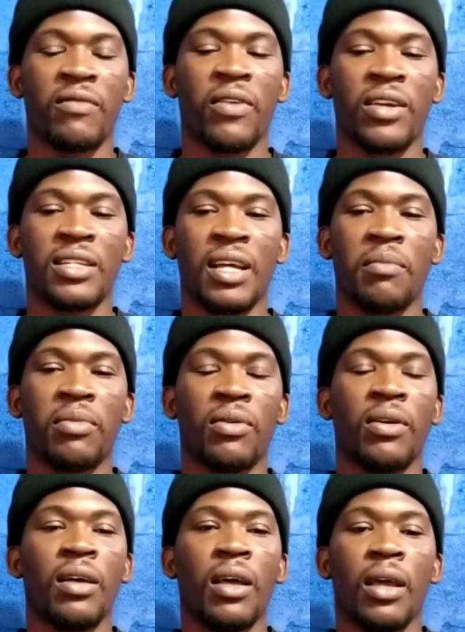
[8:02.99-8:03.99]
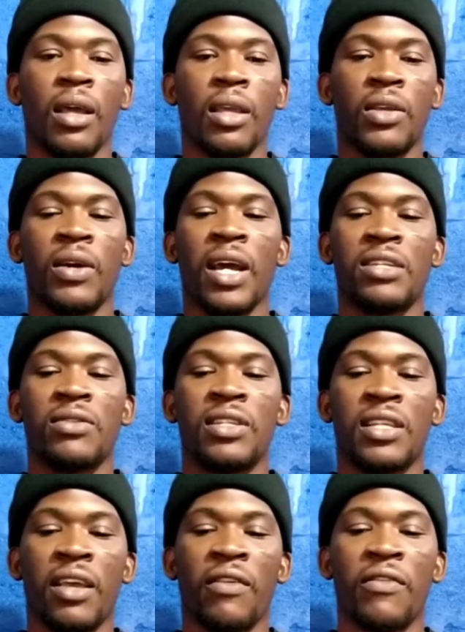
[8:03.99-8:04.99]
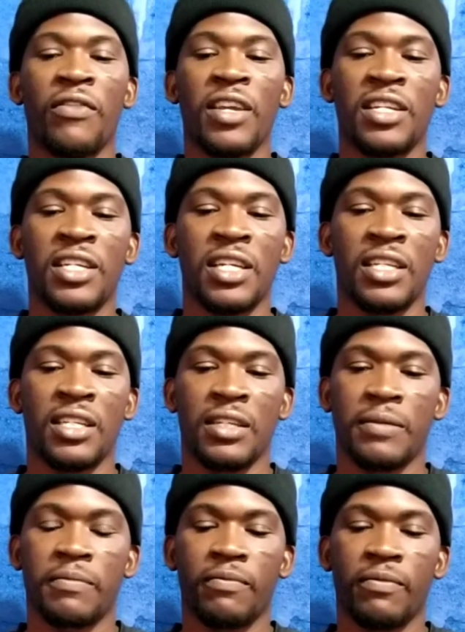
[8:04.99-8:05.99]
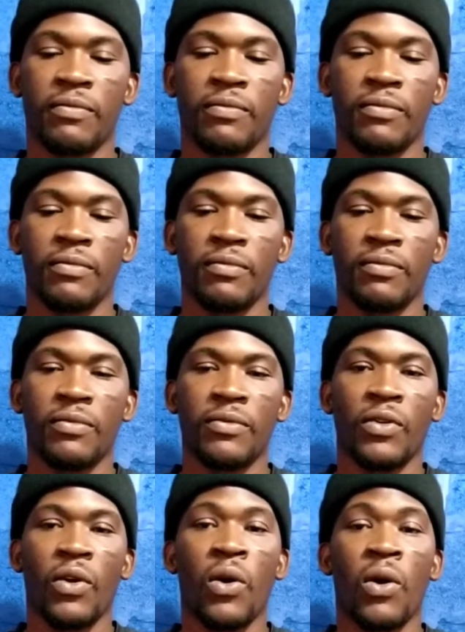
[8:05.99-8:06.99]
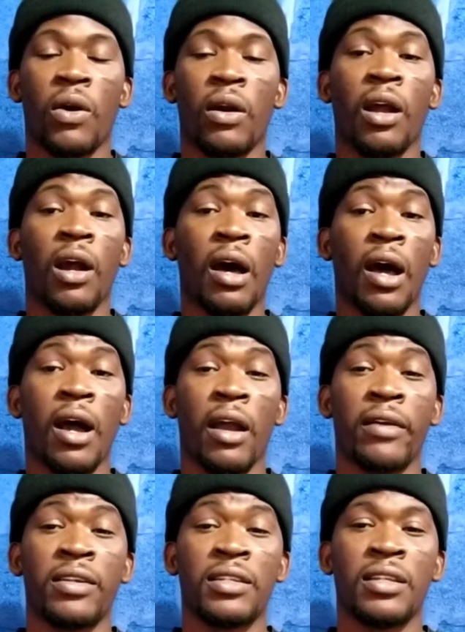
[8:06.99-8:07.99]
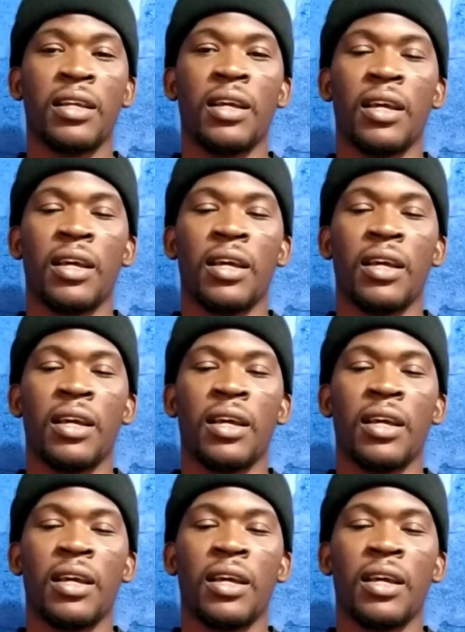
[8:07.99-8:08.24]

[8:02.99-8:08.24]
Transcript: For example, you guys would say fishes or cars.